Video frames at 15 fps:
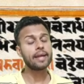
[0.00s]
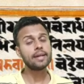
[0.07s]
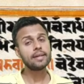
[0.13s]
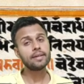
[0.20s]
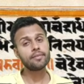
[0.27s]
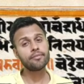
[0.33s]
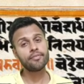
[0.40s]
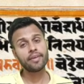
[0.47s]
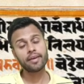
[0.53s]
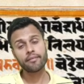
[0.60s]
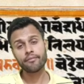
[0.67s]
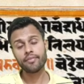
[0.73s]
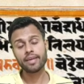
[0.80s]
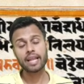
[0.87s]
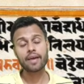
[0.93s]

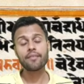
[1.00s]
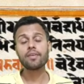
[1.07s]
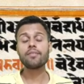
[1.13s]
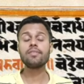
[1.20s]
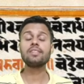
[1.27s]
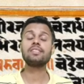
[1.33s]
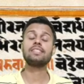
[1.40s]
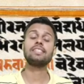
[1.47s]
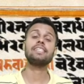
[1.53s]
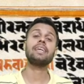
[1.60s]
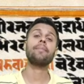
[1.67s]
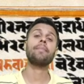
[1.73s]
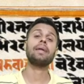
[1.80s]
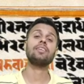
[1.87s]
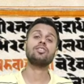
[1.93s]
So,
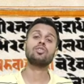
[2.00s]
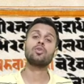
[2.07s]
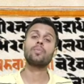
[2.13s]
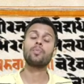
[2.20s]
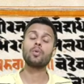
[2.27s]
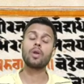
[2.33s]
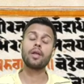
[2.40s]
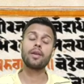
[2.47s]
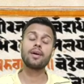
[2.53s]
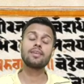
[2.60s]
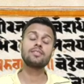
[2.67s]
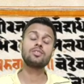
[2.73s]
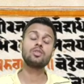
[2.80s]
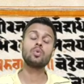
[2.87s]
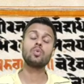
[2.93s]
and
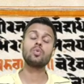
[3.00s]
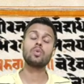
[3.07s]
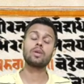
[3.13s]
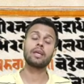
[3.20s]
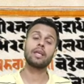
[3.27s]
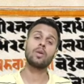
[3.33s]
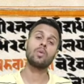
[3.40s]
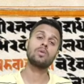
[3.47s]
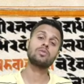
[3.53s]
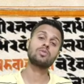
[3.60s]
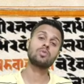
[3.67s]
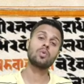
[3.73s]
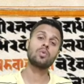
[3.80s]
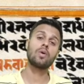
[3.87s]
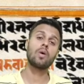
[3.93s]
wherever we
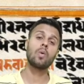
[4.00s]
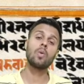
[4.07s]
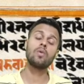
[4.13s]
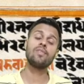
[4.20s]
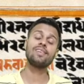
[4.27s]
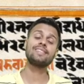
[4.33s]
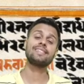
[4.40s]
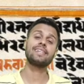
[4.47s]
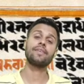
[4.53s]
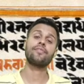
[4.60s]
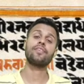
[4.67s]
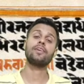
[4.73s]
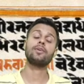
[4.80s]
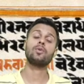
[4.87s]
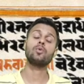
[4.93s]
see a mention of
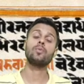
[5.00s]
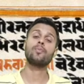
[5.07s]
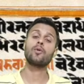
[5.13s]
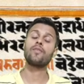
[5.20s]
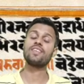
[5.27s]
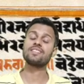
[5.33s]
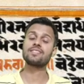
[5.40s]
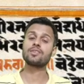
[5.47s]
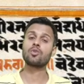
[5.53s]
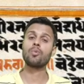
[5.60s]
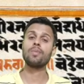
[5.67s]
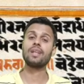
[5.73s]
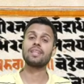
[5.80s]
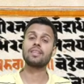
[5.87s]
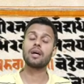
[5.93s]
Puranas, you can
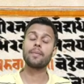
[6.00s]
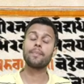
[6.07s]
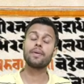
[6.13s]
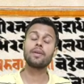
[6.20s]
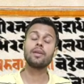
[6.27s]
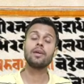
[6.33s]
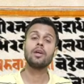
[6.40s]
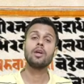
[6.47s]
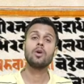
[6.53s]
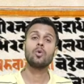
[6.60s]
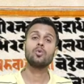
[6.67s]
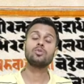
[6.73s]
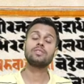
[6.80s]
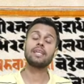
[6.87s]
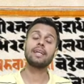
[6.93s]
also always
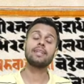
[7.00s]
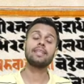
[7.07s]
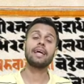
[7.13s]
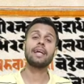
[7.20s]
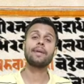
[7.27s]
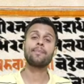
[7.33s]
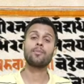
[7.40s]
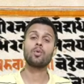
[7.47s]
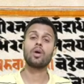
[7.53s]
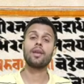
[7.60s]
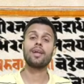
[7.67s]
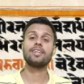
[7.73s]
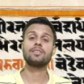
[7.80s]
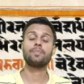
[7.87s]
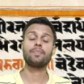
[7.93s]
refer to Professor
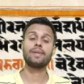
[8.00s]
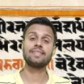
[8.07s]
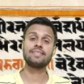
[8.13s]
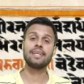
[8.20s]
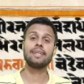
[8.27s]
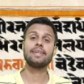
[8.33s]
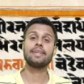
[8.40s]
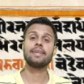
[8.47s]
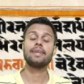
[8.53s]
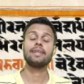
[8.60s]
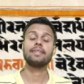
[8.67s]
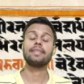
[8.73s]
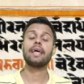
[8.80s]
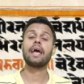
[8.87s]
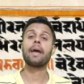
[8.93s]
Romila Thapar,
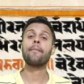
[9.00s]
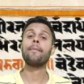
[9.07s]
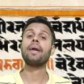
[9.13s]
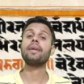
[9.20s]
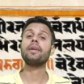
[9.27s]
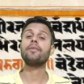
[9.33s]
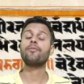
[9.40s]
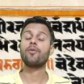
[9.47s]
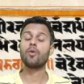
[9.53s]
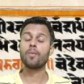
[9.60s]
who said that